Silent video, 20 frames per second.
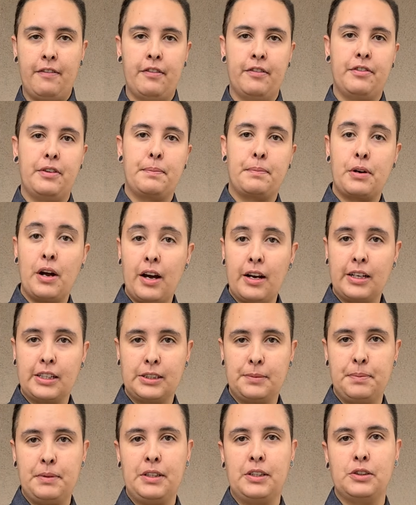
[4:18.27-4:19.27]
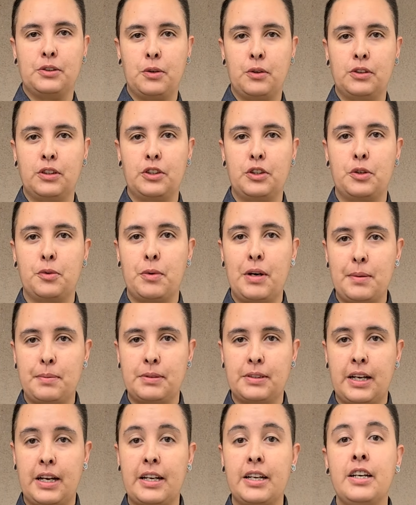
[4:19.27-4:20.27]
of the products being sold on your
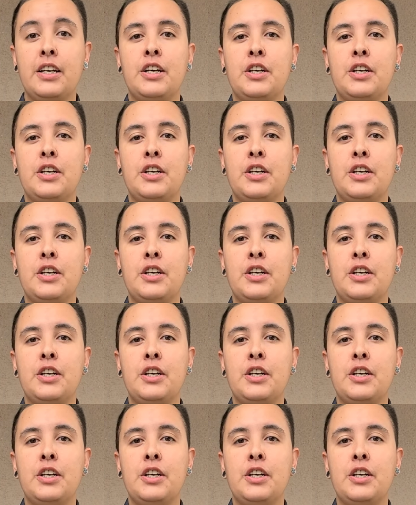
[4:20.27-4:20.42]
website,